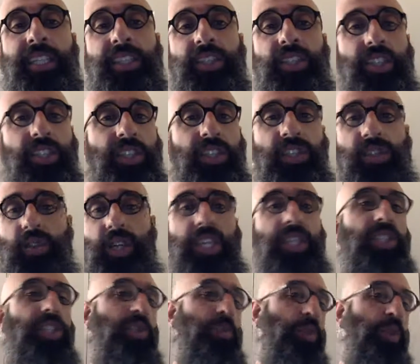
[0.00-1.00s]
Jesus
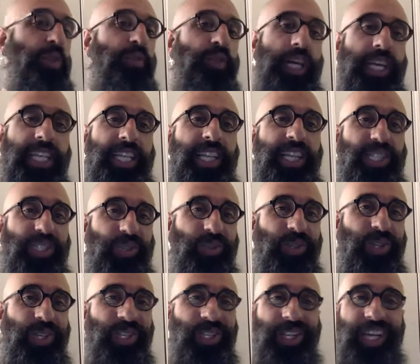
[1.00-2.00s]
Christ, did we find it
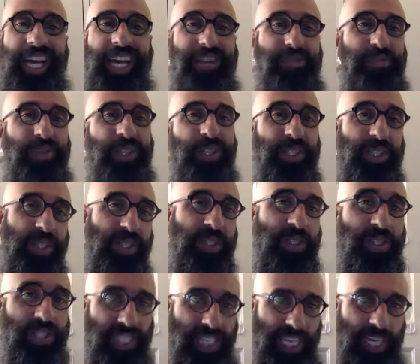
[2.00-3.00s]
smart to have one of
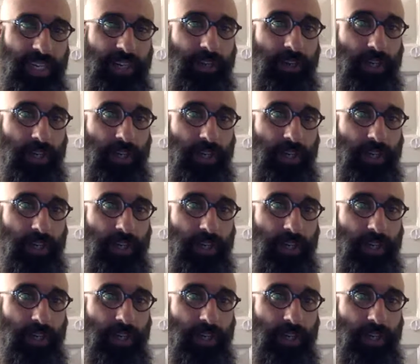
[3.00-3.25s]
those in our